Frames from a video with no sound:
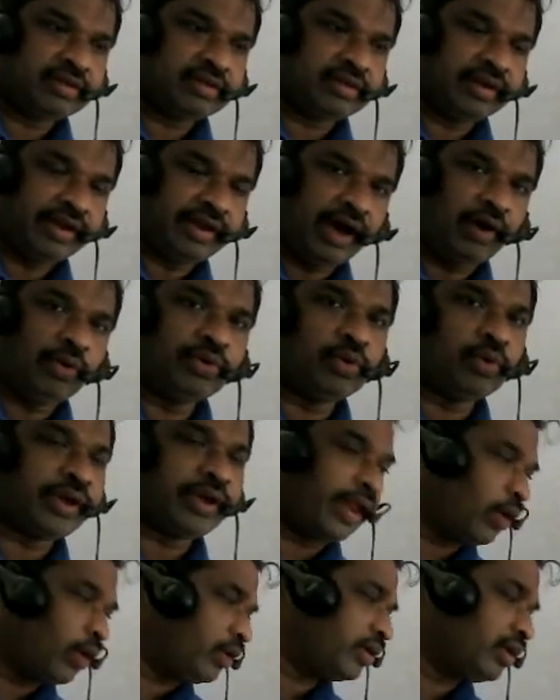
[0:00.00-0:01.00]
now you
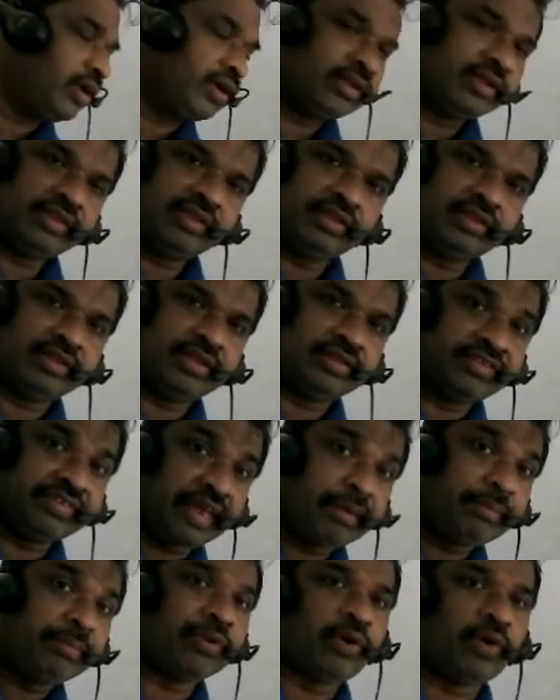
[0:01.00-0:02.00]
cannot the
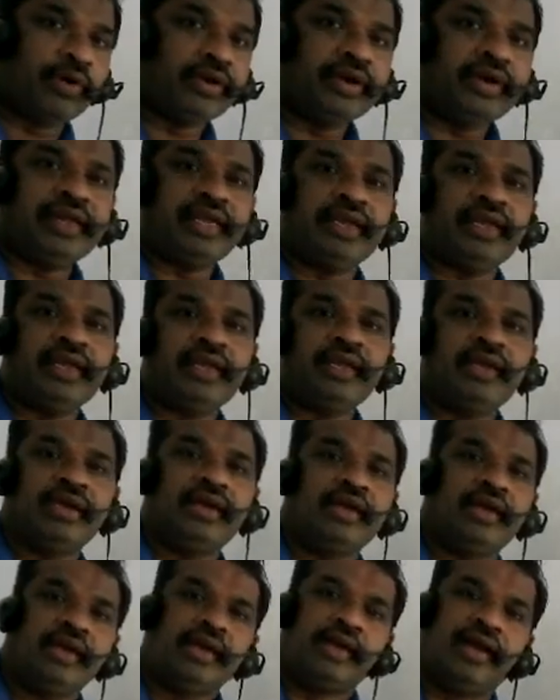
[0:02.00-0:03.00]
same quantity
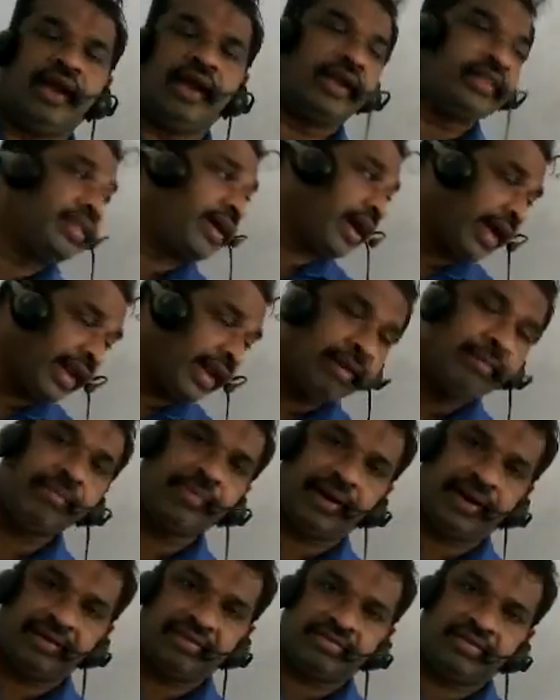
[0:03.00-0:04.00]
at the current
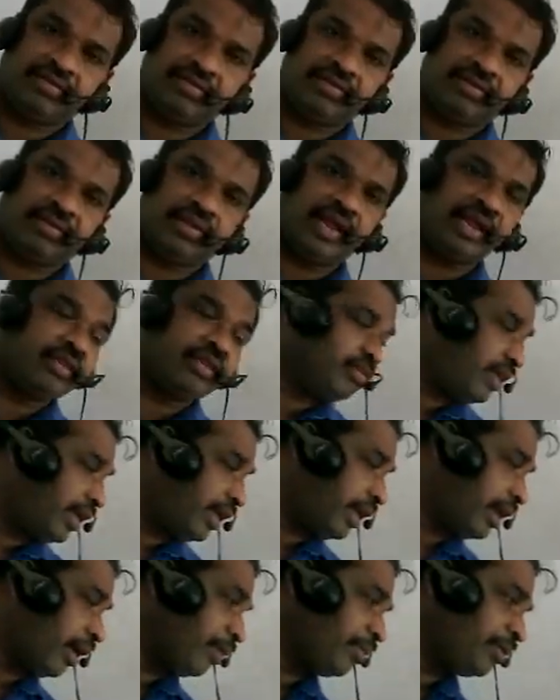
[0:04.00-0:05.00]
price. That is the
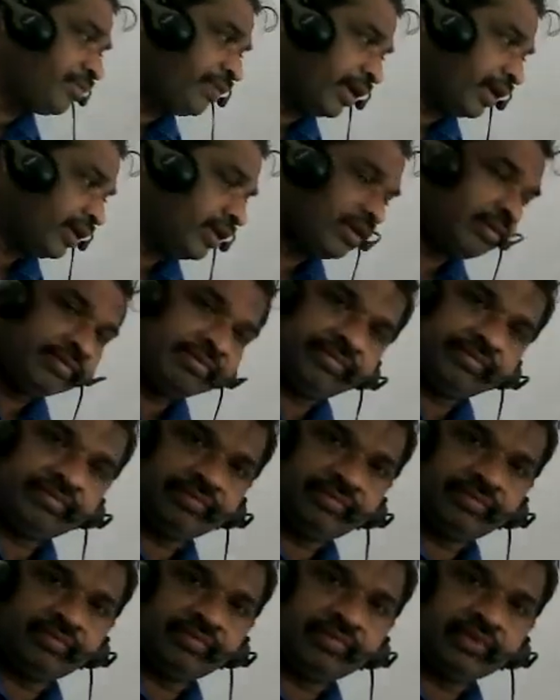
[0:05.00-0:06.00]
income effect.
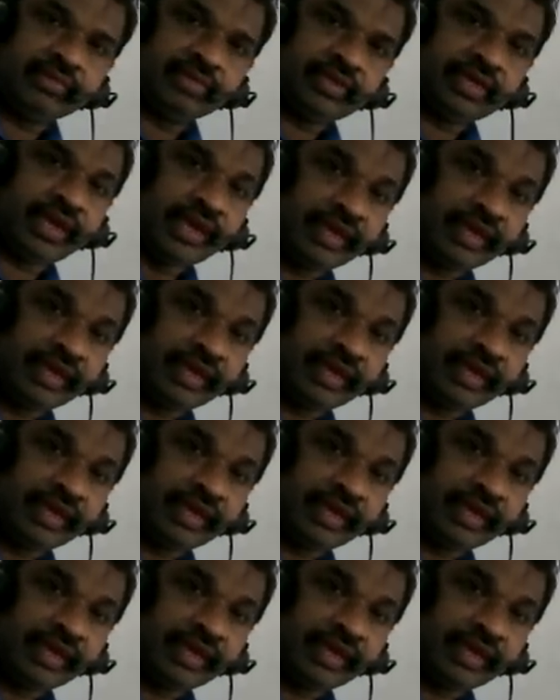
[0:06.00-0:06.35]
The